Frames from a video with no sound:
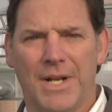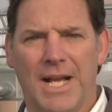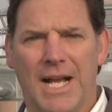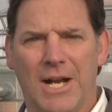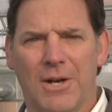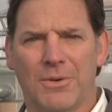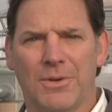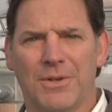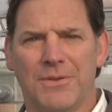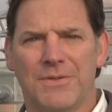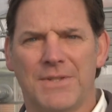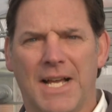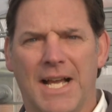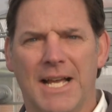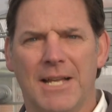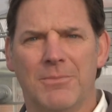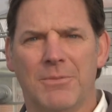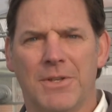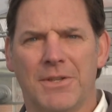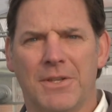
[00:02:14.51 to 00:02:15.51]
hour of
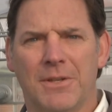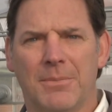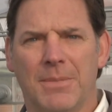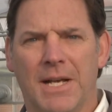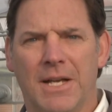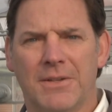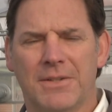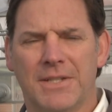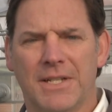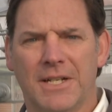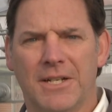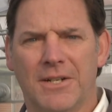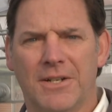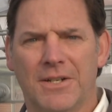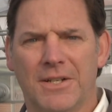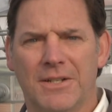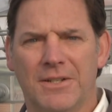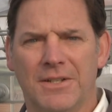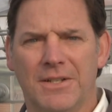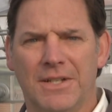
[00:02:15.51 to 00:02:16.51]
time with him out there,
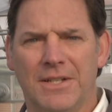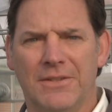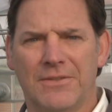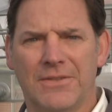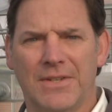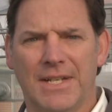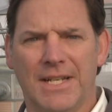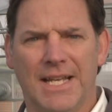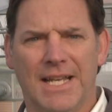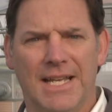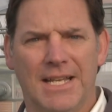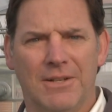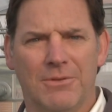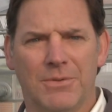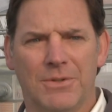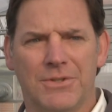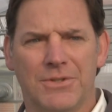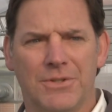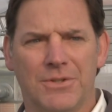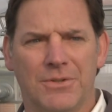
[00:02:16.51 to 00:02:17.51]
and he said, hey,
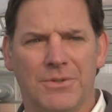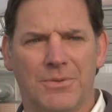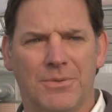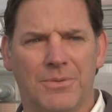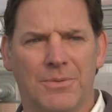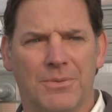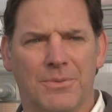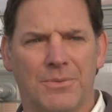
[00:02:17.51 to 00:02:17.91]
would you